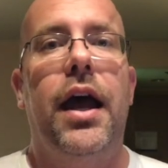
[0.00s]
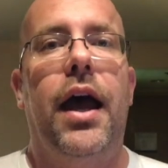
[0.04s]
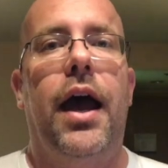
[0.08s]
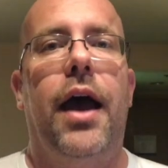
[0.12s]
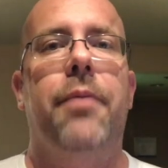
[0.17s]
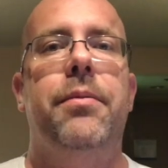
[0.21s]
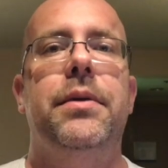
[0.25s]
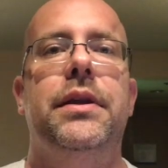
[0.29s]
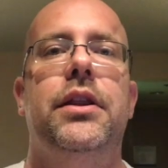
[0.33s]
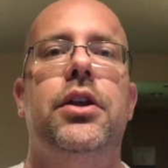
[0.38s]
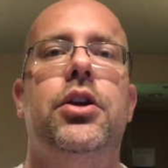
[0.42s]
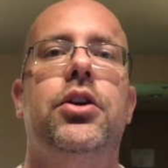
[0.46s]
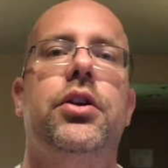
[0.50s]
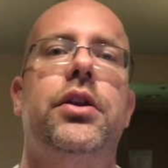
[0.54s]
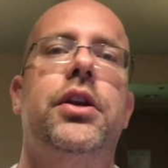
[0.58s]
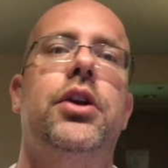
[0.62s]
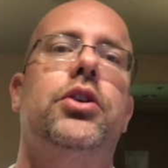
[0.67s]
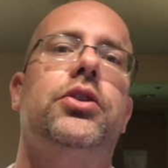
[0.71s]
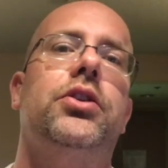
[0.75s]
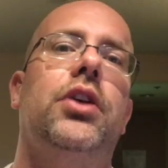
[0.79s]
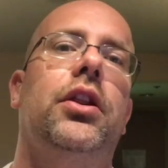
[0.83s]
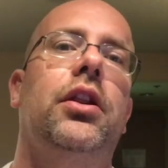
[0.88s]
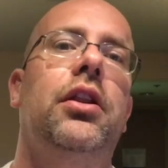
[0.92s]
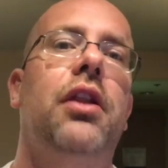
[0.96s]
I mean, there,
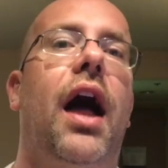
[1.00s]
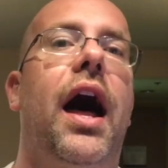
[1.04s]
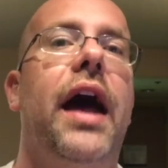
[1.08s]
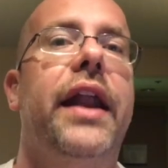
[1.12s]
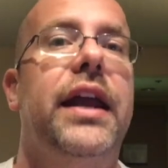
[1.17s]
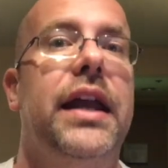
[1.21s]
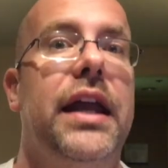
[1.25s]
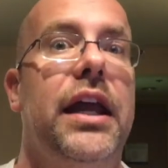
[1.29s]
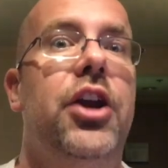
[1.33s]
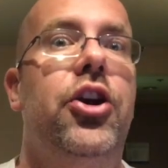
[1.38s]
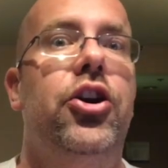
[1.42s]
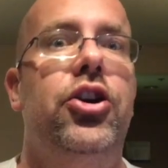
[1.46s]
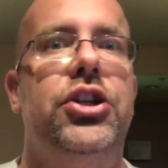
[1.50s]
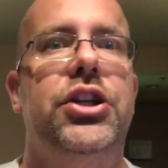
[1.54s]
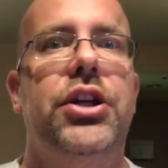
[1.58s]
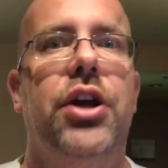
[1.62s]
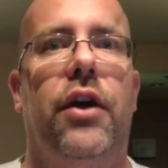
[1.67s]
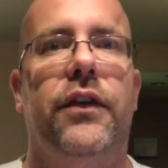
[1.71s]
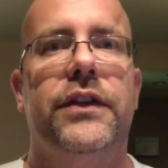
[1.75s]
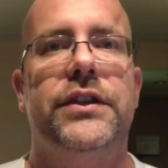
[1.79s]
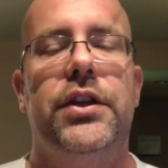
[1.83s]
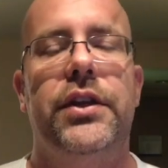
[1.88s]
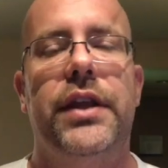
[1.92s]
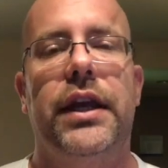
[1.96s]
there's a lot of energy all
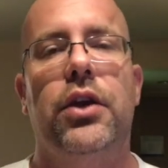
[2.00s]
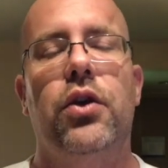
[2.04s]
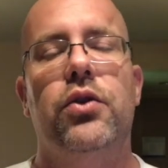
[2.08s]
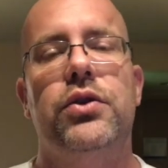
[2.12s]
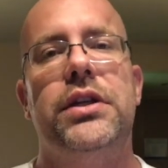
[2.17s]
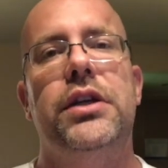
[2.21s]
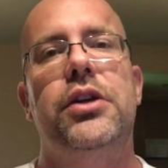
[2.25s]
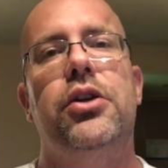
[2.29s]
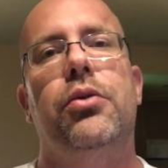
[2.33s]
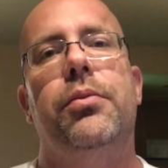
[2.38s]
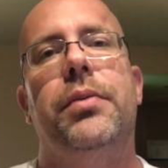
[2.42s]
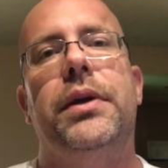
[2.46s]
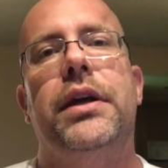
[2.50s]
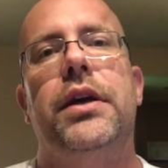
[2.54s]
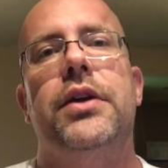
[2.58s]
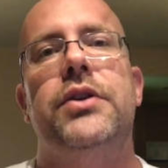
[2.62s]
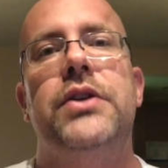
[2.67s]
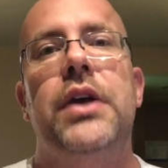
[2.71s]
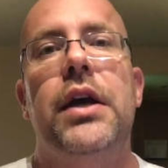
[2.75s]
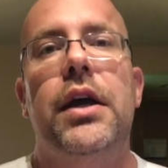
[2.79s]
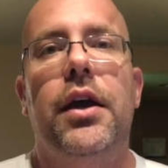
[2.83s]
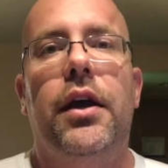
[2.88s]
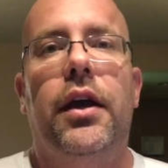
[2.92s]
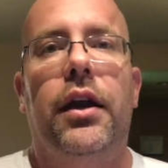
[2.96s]
of a sudden that goes into it because,